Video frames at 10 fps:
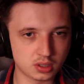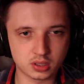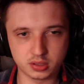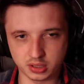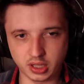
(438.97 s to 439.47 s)

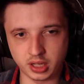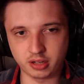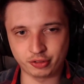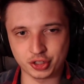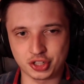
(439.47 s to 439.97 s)
Yeah,
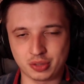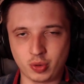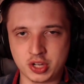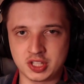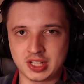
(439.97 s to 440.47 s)
for sure the way
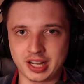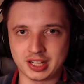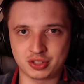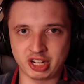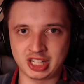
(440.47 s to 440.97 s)
she like
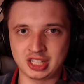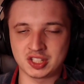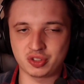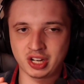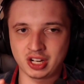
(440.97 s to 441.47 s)

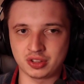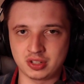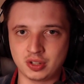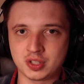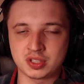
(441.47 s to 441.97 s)
stringing out the
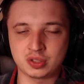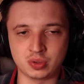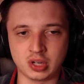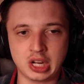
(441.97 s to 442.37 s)
notes too,